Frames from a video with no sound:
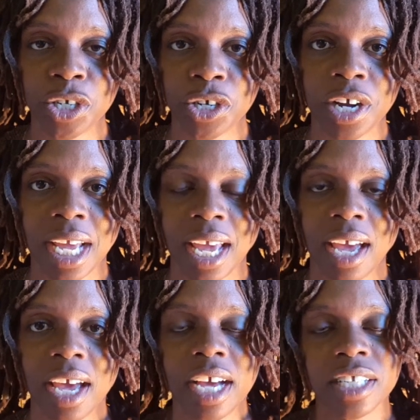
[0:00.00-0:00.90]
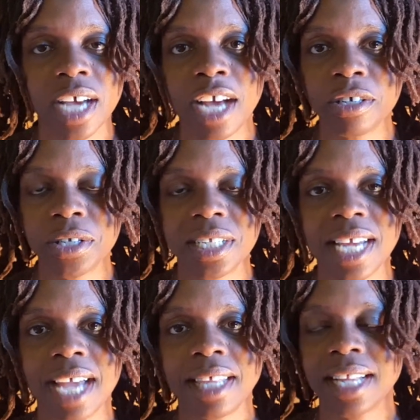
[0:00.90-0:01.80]
journey to
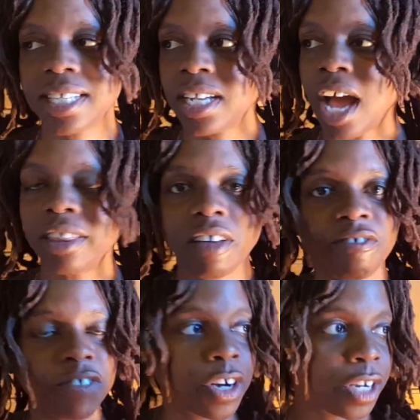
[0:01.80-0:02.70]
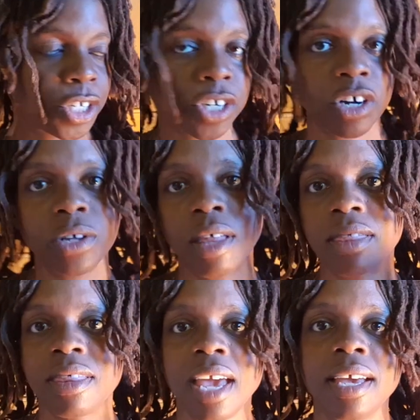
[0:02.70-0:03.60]
understand that it's not the furniture or the
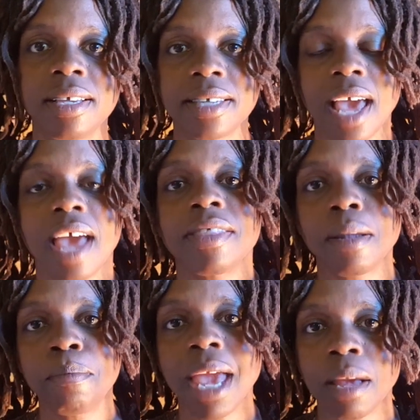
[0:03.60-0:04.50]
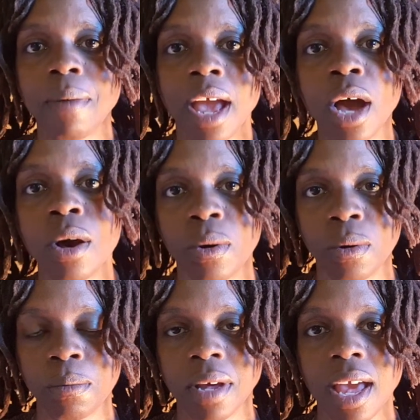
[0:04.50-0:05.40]
things that make my
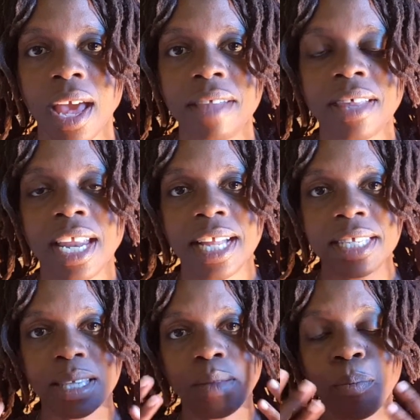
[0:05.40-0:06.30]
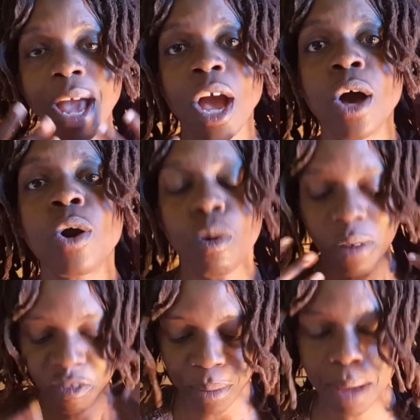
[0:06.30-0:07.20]
home, that it's my home
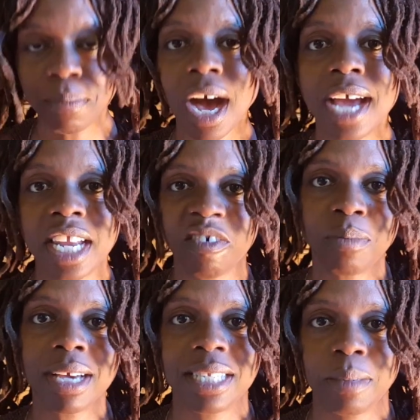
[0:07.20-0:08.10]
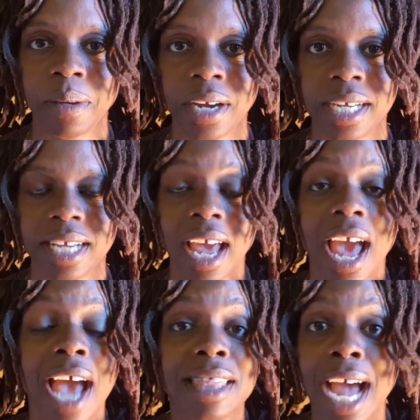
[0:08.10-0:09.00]
of my body, of my spirit.
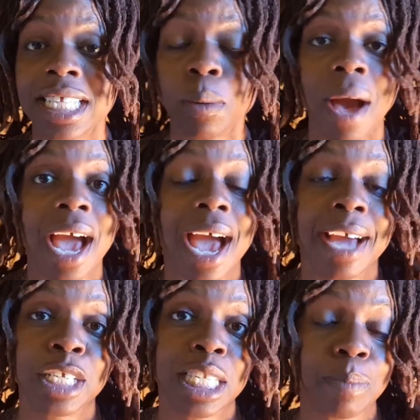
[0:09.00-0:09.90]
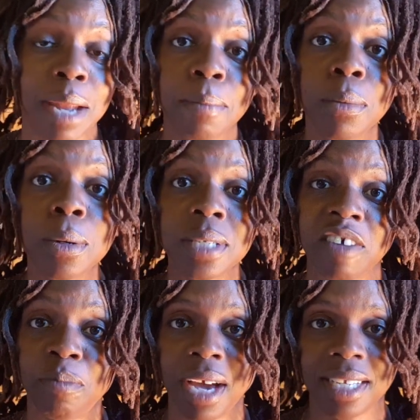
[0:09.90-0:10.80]
And that's why I actually spend most of
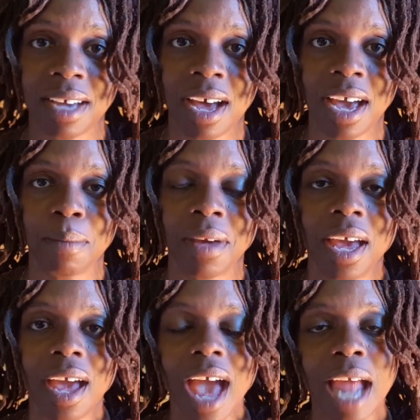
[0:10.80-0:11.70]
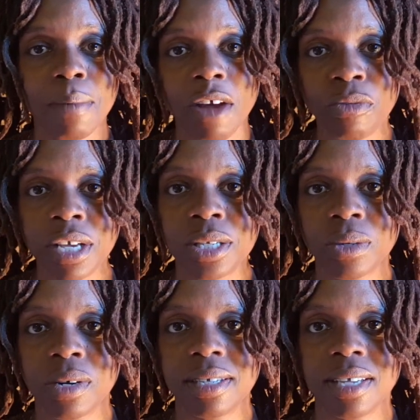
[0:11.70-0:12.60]
my time and my
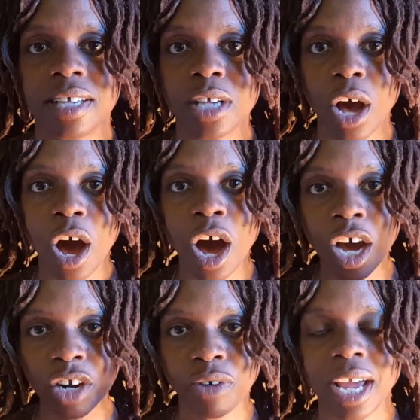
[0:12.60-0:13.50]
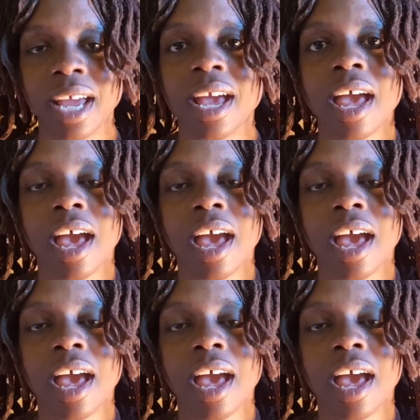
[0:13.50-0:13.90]
resources honoring